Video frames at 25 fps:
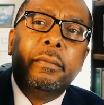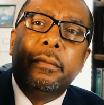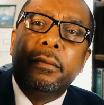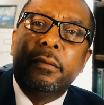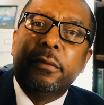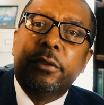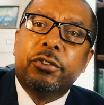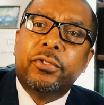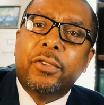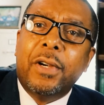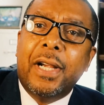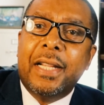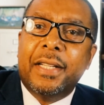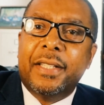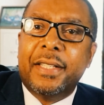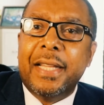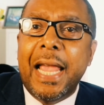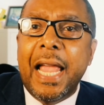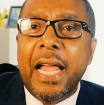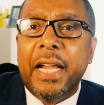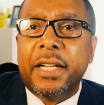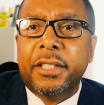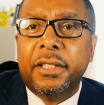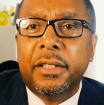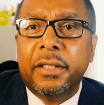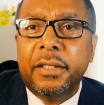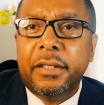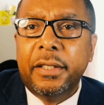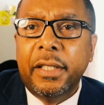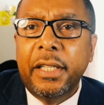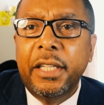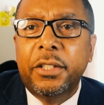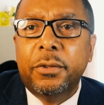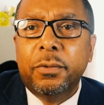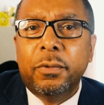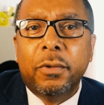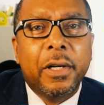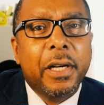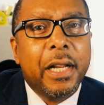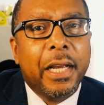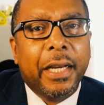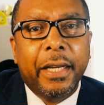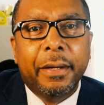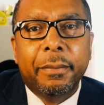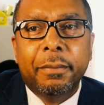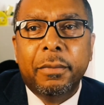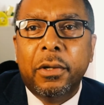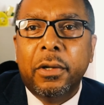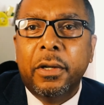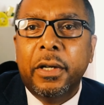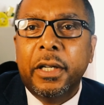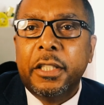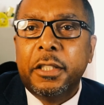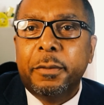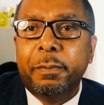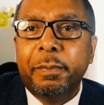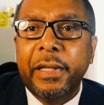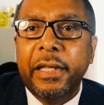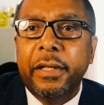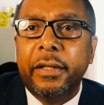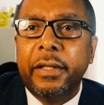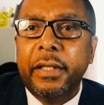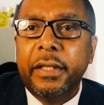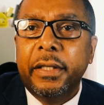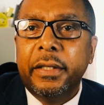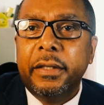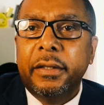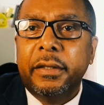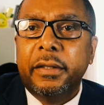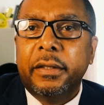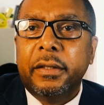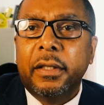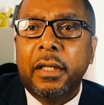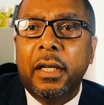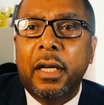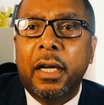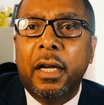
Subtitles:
transactions, each one I get more experience.